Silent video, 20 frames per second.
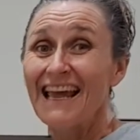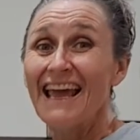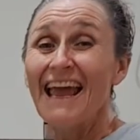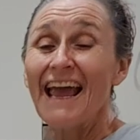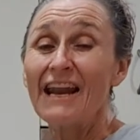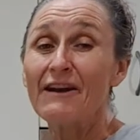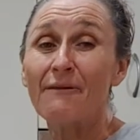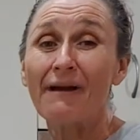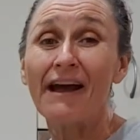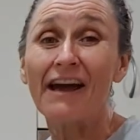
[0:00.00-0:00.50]

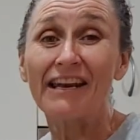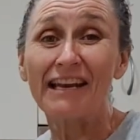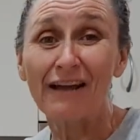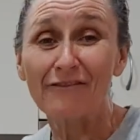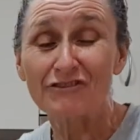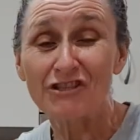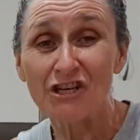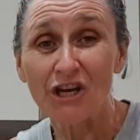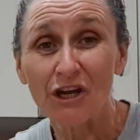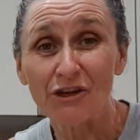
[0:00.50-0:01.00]
Anyway, I'd love
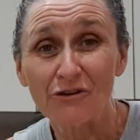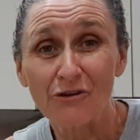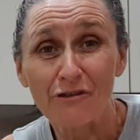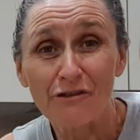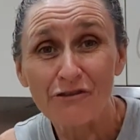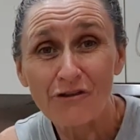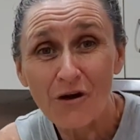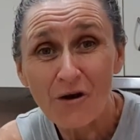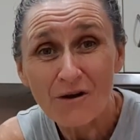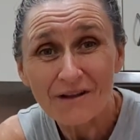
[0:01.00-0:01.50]
to know your
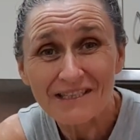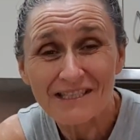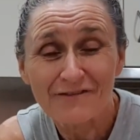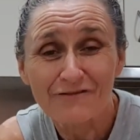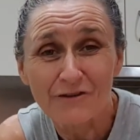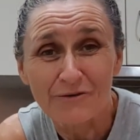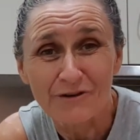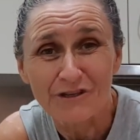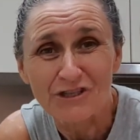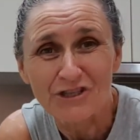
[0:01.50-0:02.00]
thoughts. If
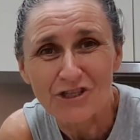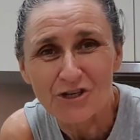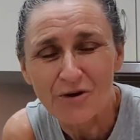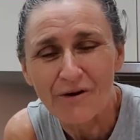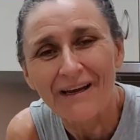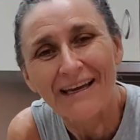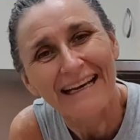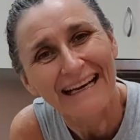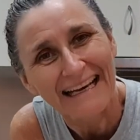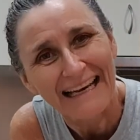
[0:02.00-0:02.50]
you enjoy
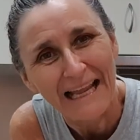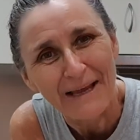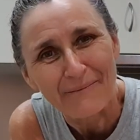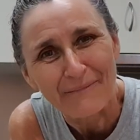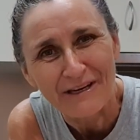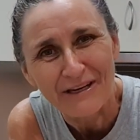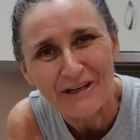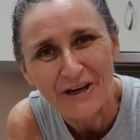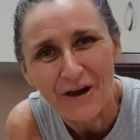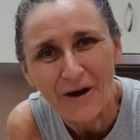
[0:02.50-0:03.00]
it, let
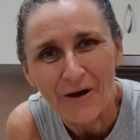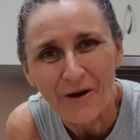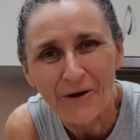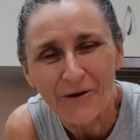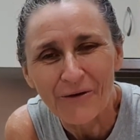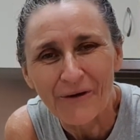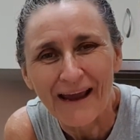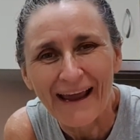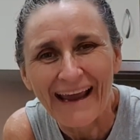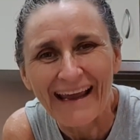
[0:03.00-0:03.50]
me know,
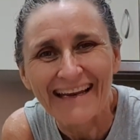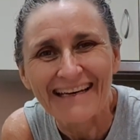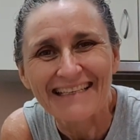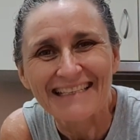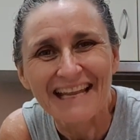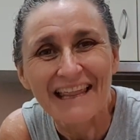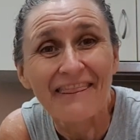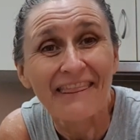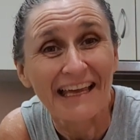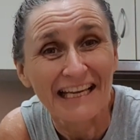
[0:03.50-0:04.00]
and
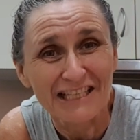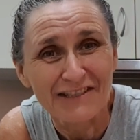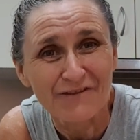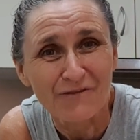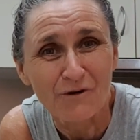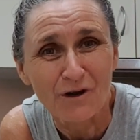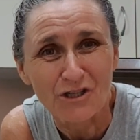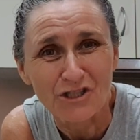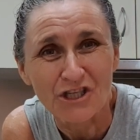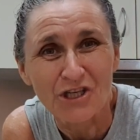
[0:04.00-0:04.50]
thanks for
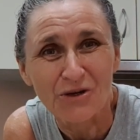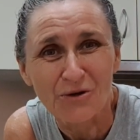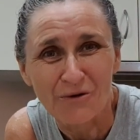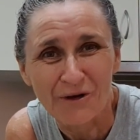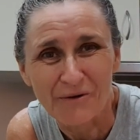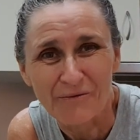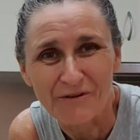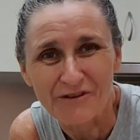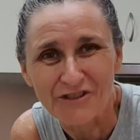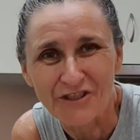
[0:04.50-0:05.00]
watching
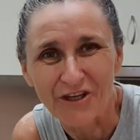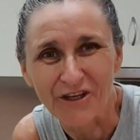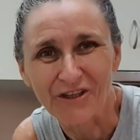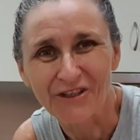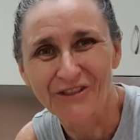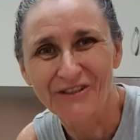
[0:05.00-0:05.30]
Cooking with Jo.